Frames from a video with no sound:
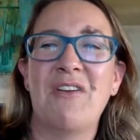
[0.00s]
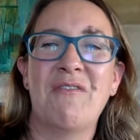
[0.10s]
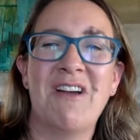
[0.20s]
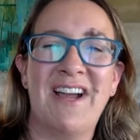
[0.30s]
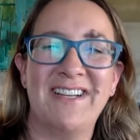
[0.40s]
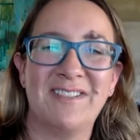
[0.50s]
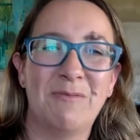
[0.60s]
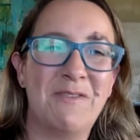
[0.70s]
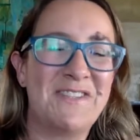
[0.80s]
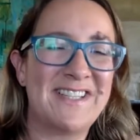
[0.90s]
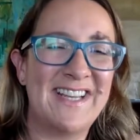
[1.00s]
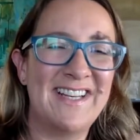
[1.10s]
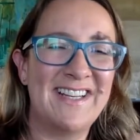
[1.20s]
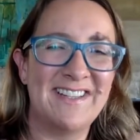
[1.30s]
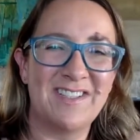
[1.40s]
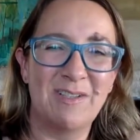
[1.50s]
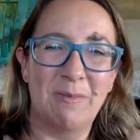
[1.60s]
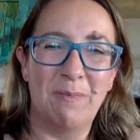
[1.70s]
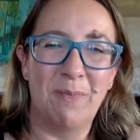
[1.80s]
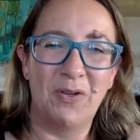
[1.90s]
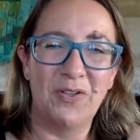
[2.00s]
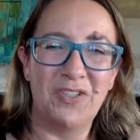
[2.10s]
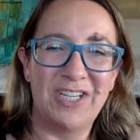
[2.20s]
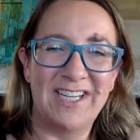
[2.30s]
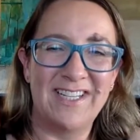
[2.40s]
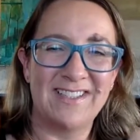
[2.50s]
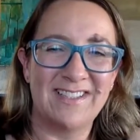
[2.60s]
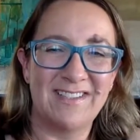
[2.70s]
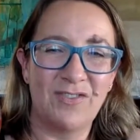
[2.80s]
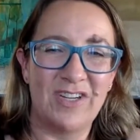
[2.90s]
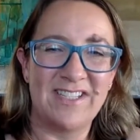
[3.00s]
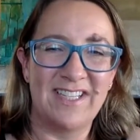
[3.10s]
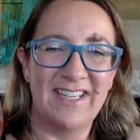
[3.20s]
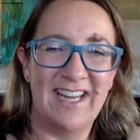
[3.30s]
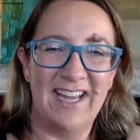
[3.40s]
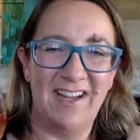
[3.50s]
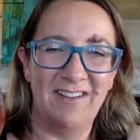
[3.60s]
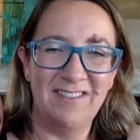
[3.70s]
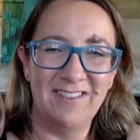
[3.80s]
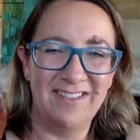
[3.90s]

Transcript: Right, we've descended into blue cheese dressing now.